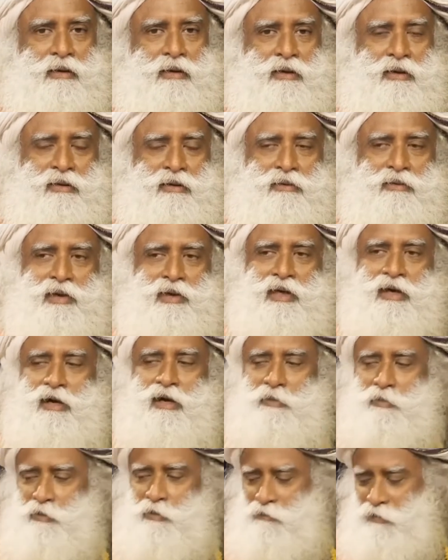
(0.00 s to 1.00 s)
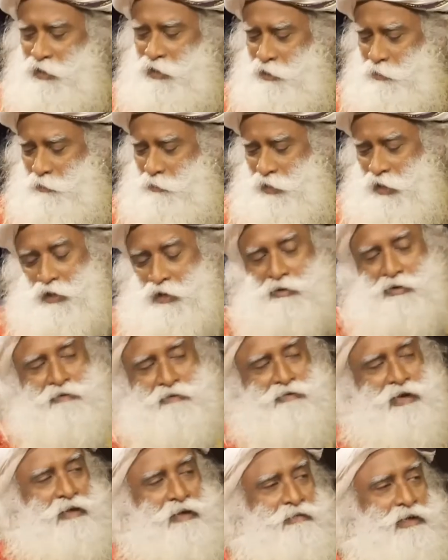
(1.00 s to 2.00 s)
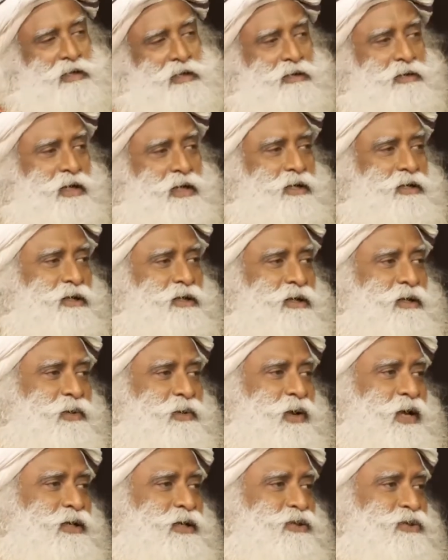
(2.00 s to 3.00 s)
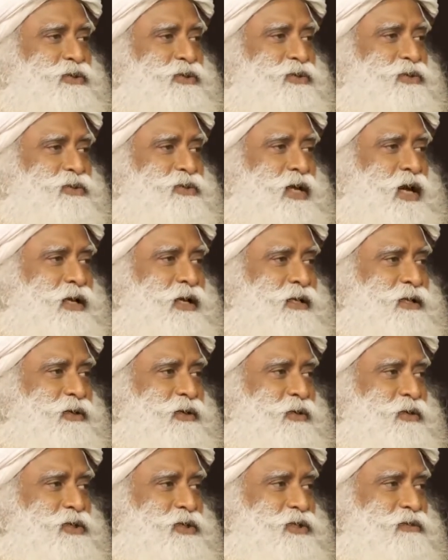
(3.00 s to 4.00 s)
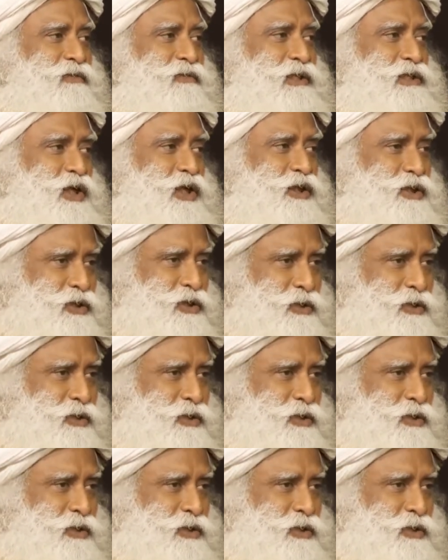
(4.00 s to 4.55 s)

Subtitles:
We can't be very proud of having created a great society or a civilization.